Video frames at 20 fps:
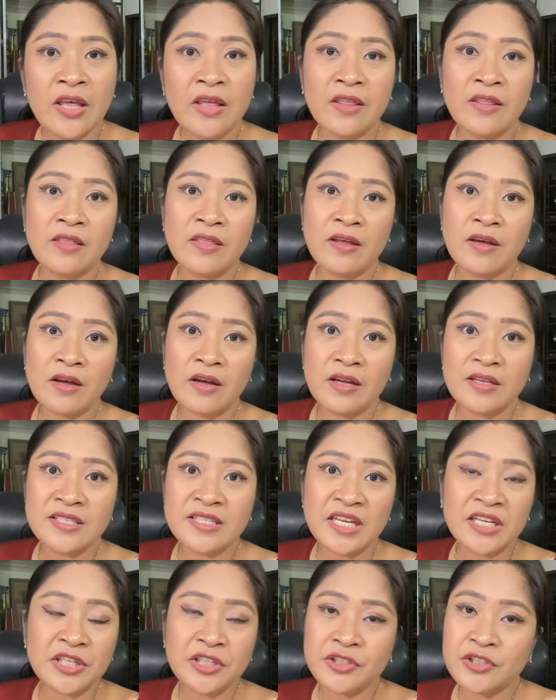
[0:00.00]
The
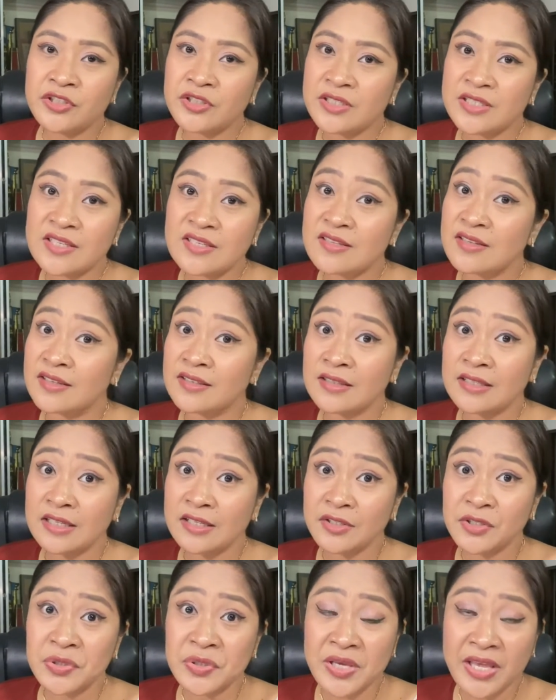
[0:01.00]
senator does not
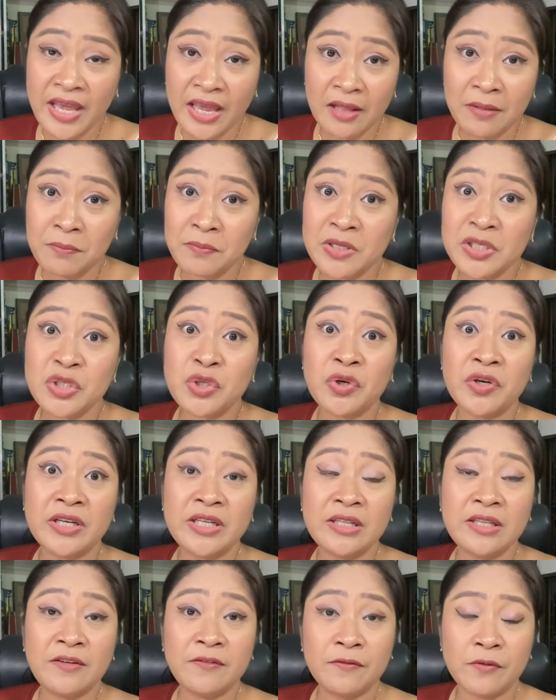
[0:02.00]
need to get
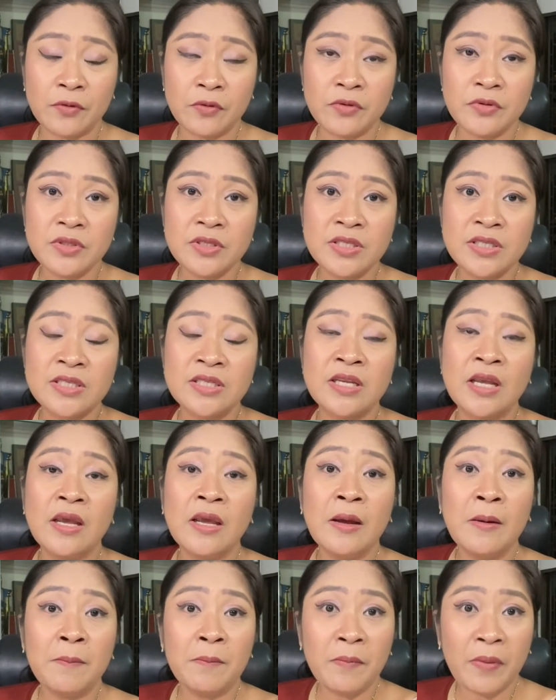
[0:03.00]
majority votes,
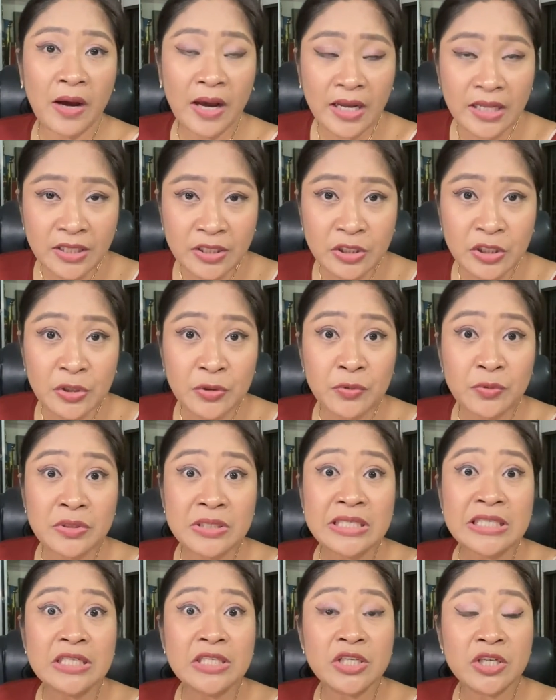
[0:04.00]
but you
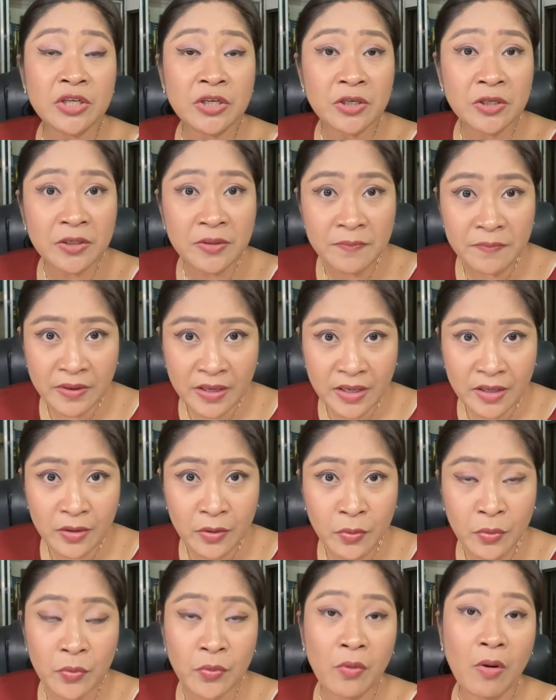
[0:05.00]

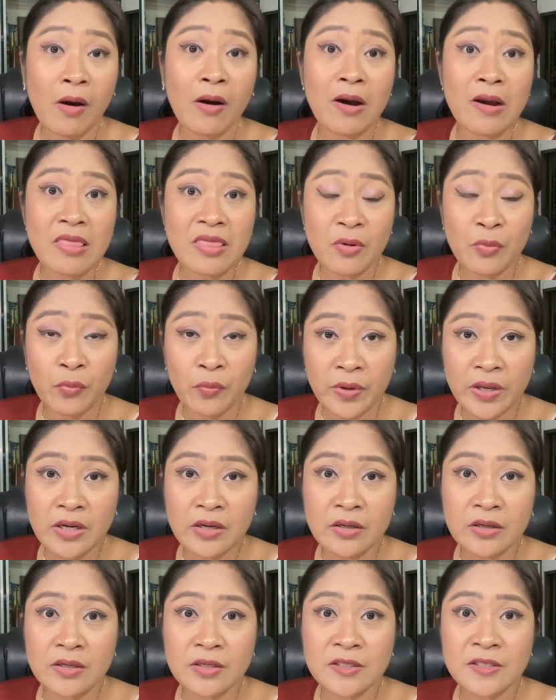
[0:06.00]
determine who are the
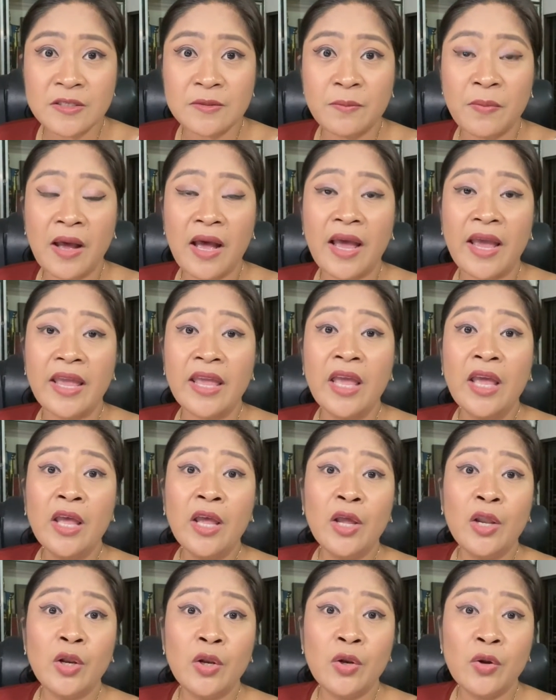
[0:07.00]
winners by
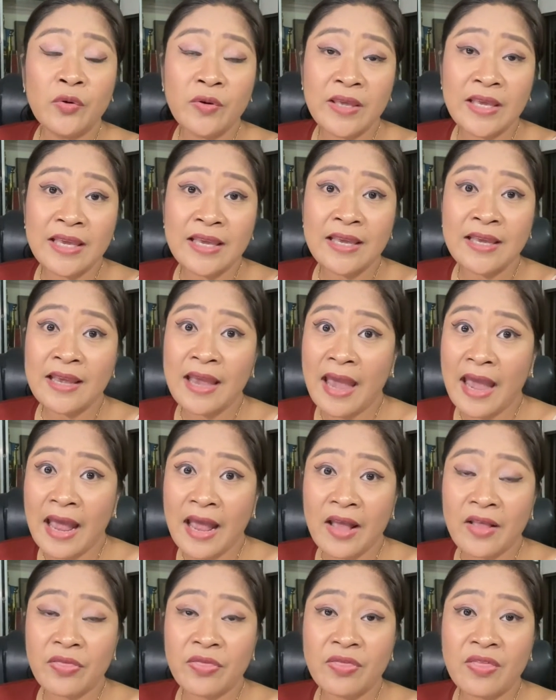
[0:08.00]
looking
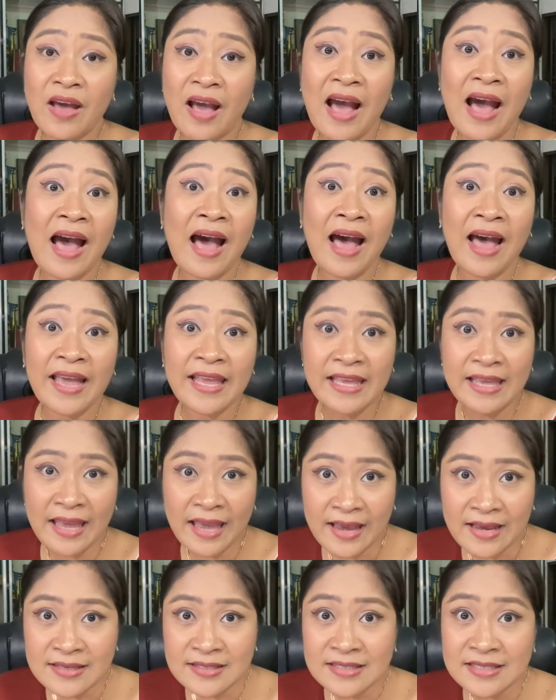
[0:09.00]
at the
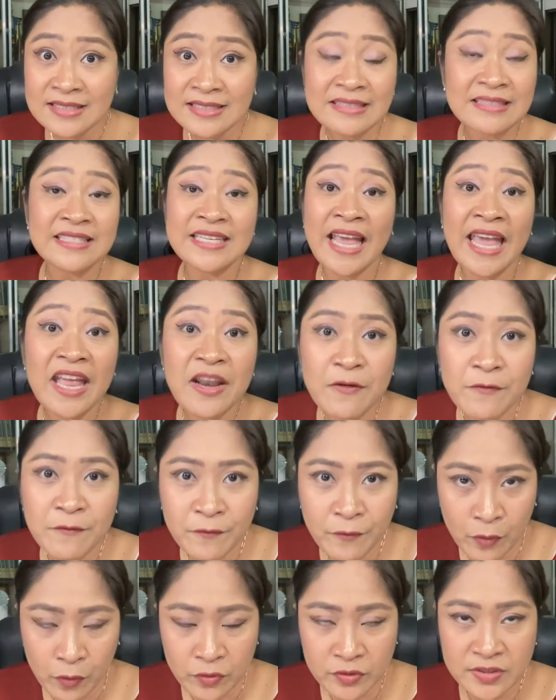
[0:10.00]
highest 10
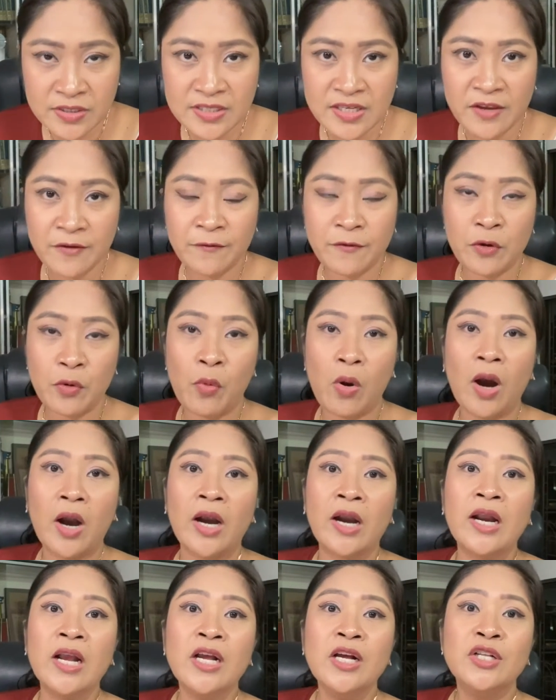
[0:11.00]
votes if you
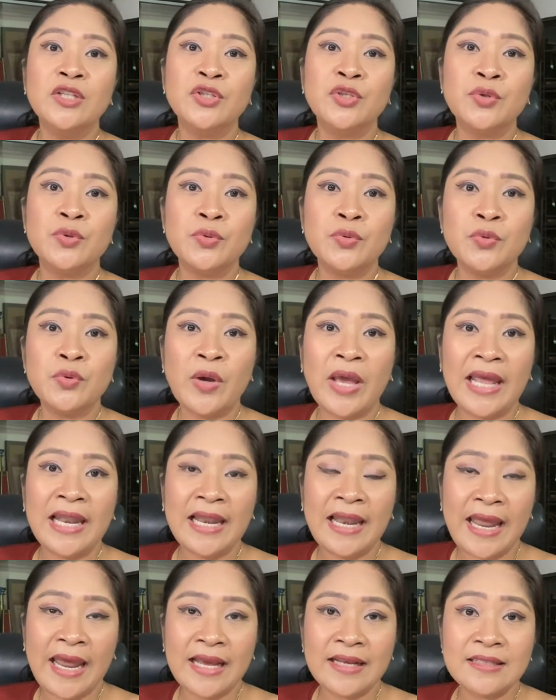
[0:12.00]
are to
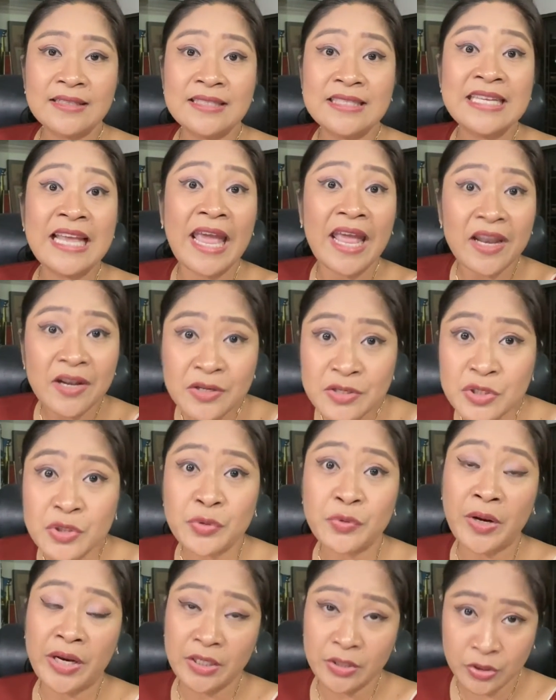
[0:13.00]
elect 10
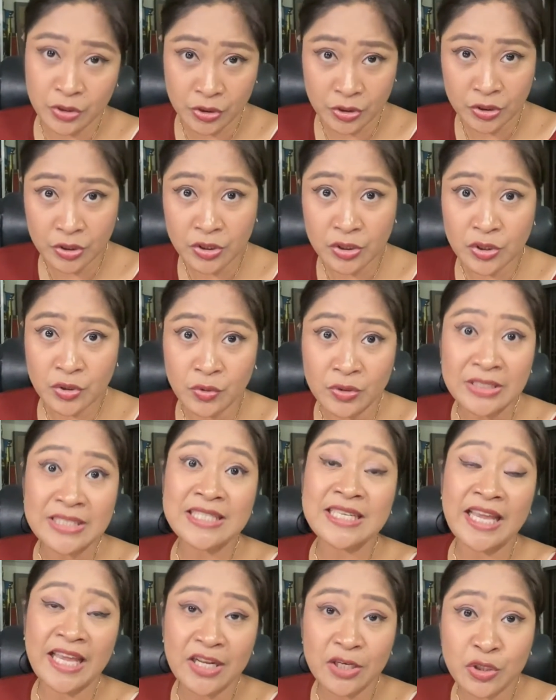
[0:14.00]
directors or
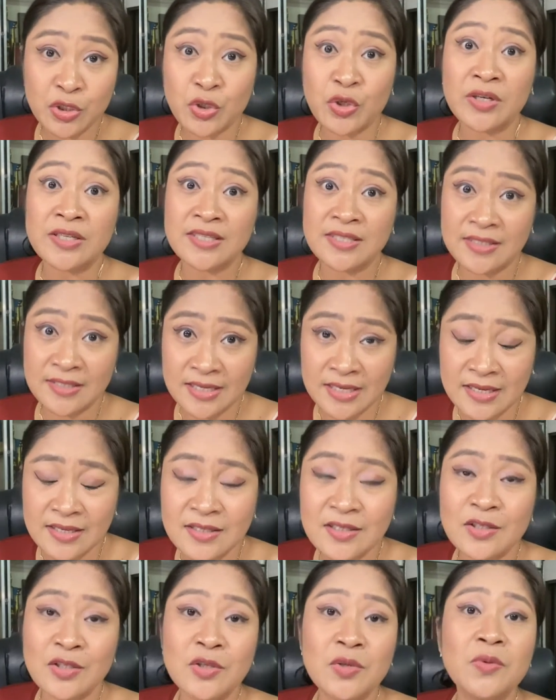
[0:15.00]
10
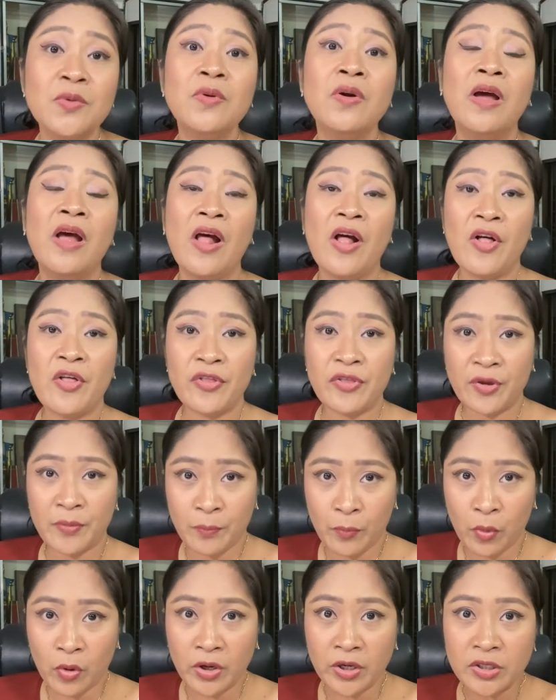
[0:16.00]
trustees to the
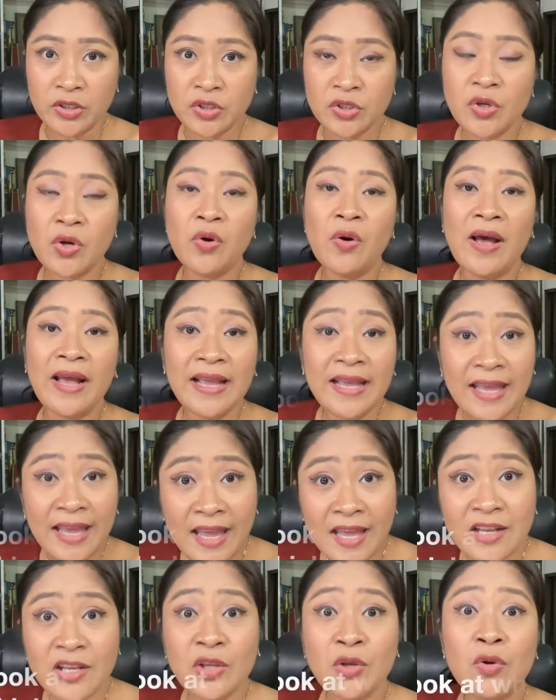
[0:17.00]
board. So
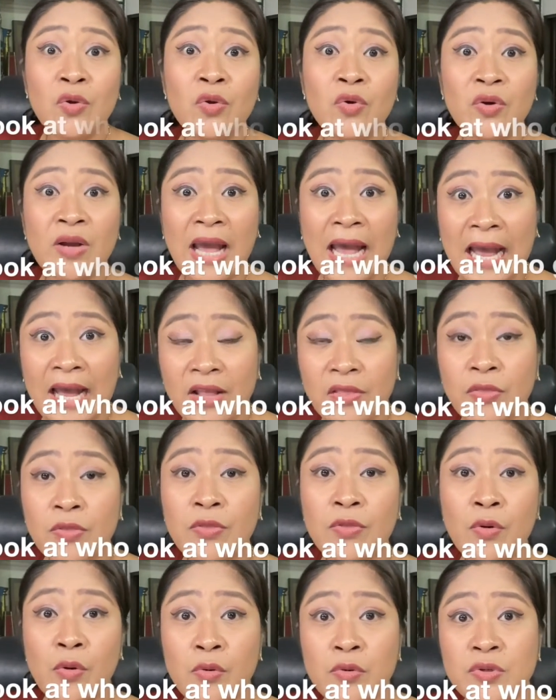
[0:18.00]
again, you look at
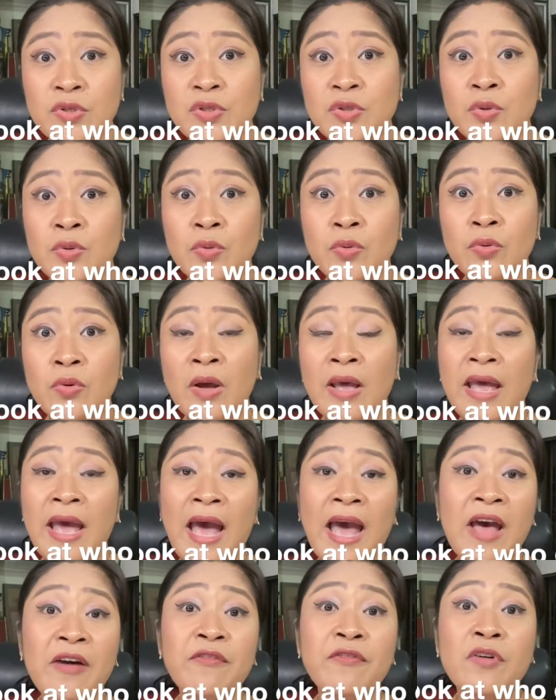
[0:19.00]
those who
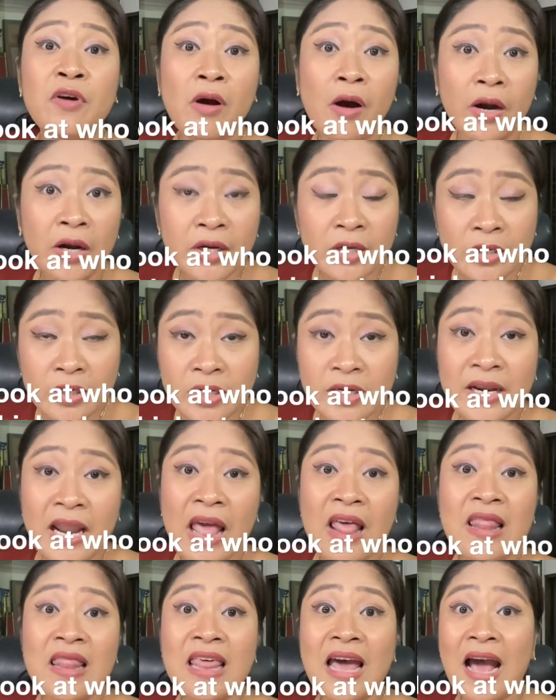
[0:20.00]
have garnered
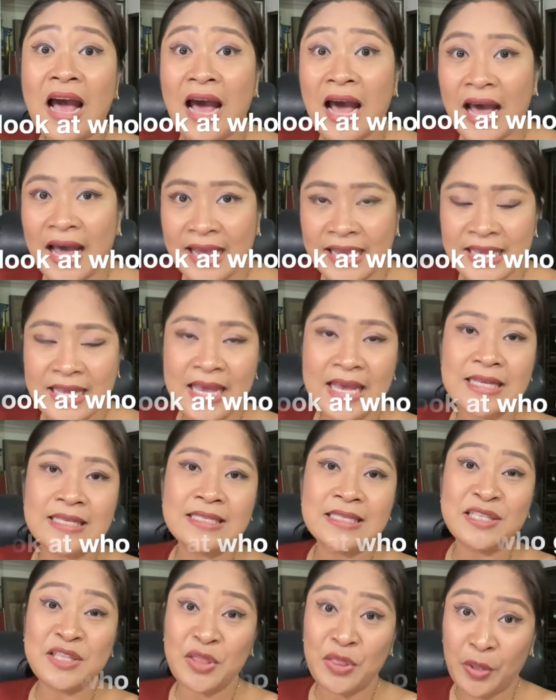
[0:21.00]
the
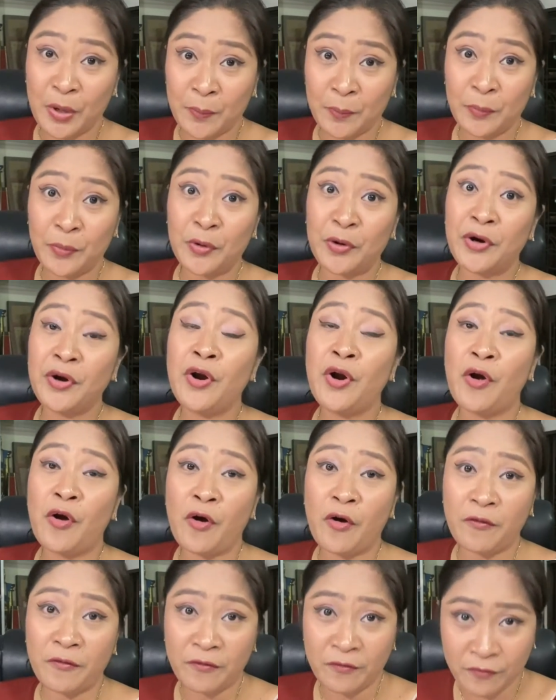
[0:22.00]
highest number
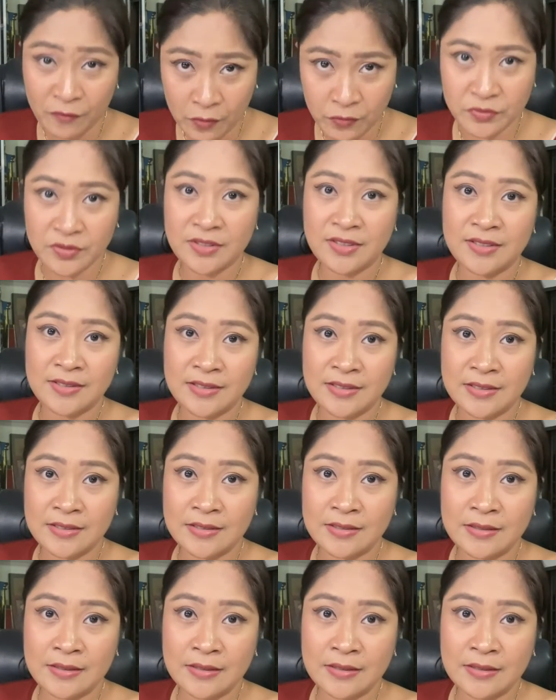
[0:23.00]
of votes.